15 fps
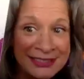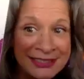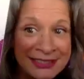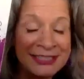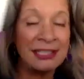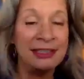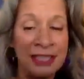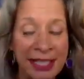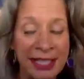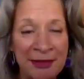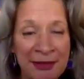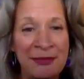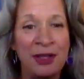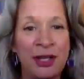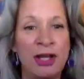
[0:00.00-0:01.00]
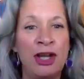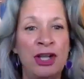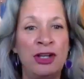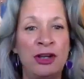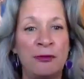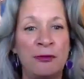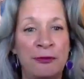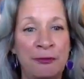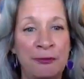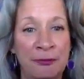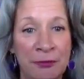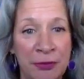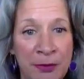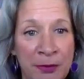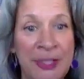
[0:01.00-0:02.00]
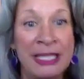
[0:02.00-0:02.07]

To be happy, to be peaceful. You know?